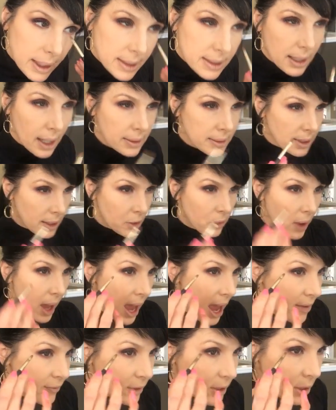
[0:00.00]
it's a little
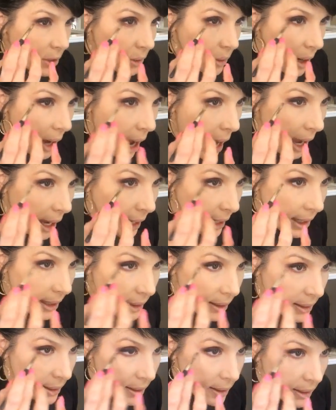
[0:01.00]
heavier
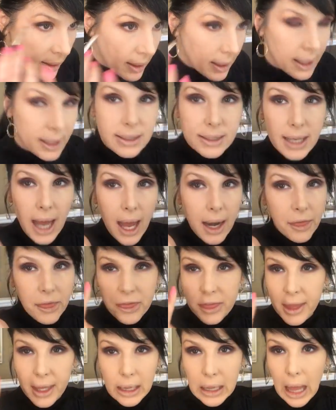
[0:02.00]
eye. It's not a
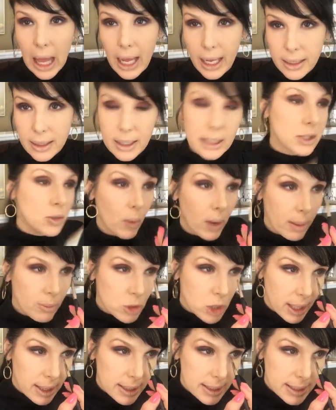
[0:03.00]
thin line is what I'm
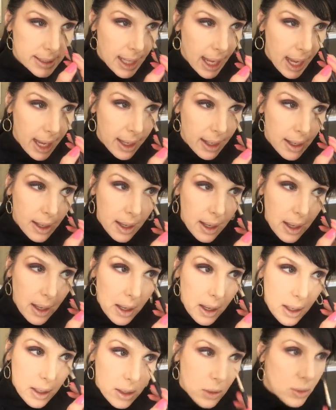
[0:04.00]
trying to say.
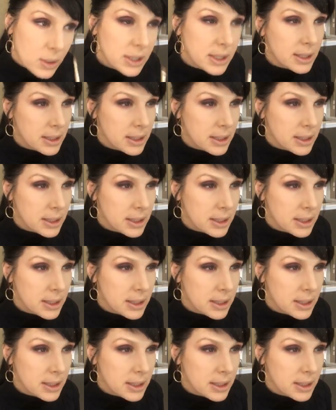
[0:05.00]
You